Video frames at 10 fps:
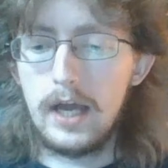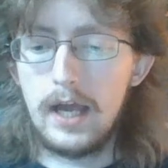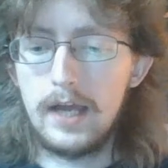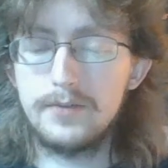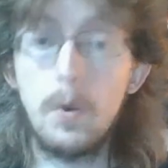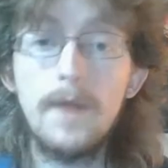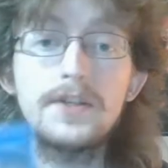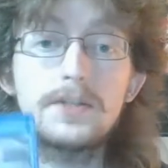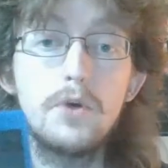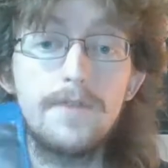And when
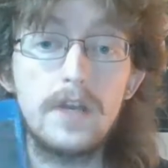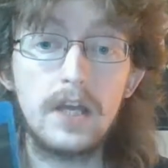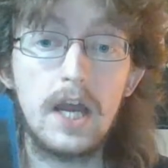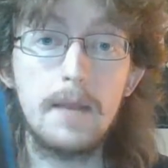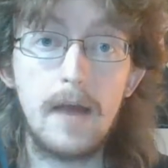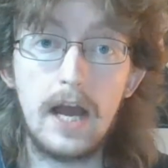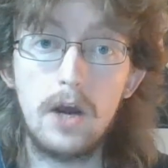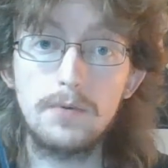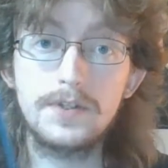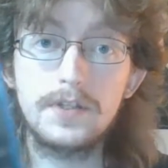this movie came
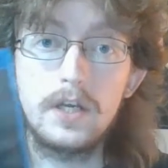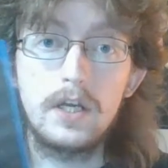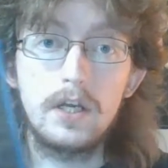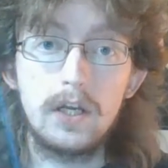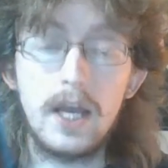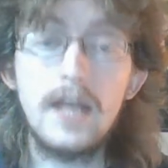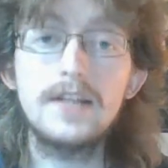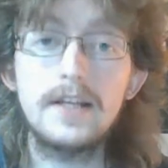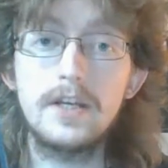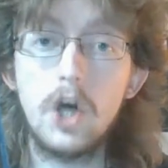out, he
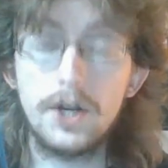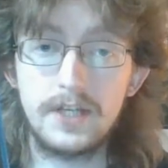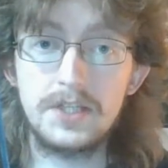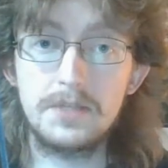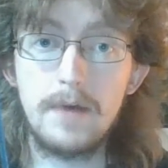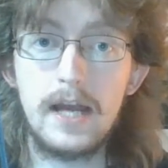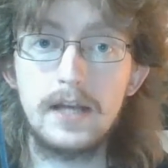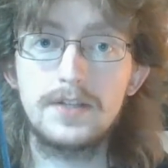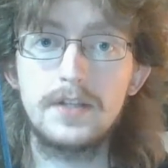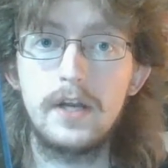did not
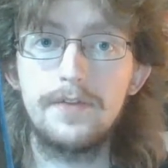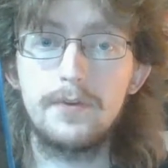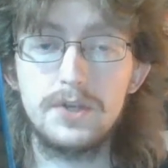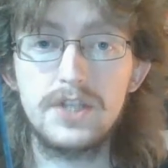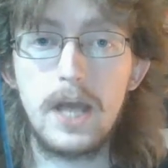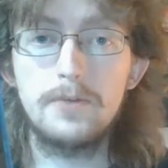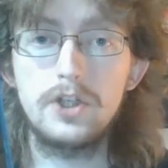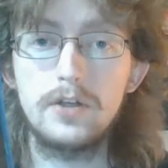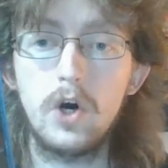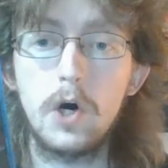expect the
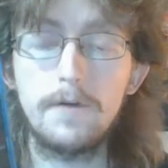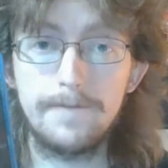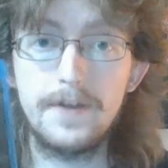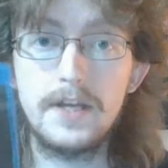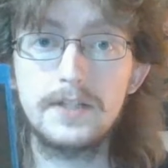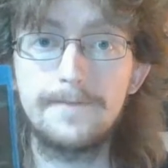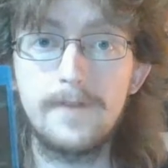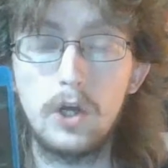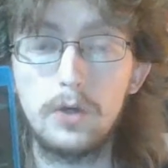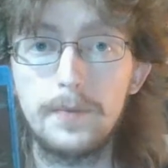reception of this
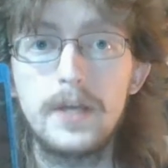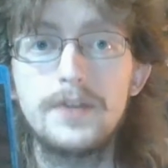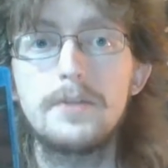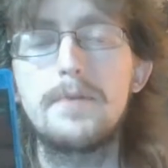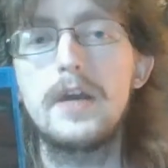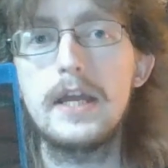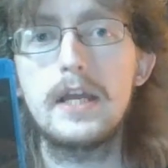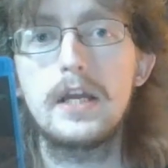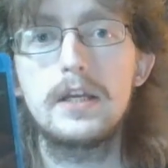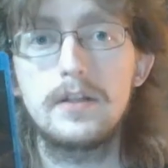film to
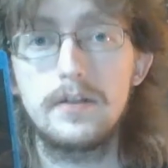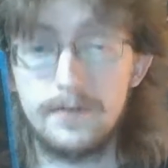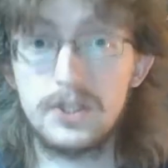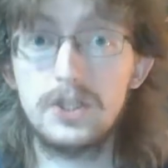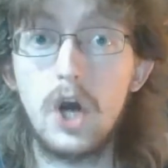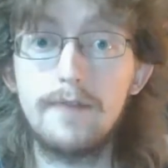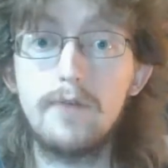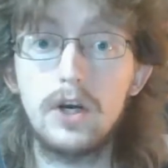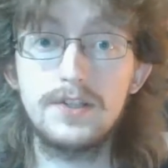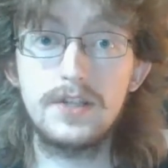be
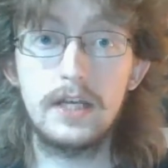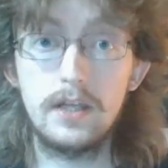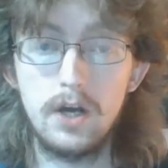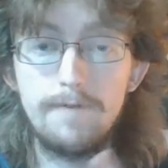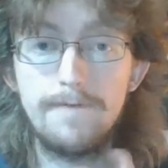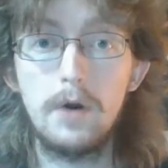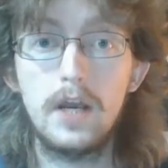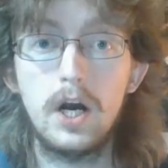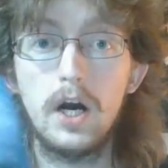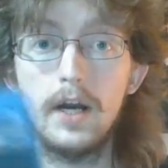skyrocketing,
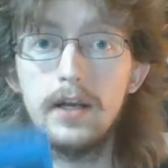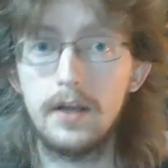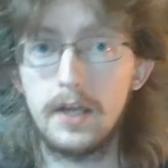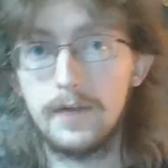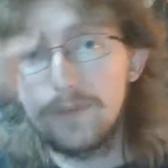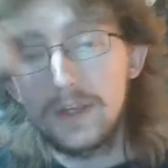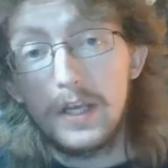very highly.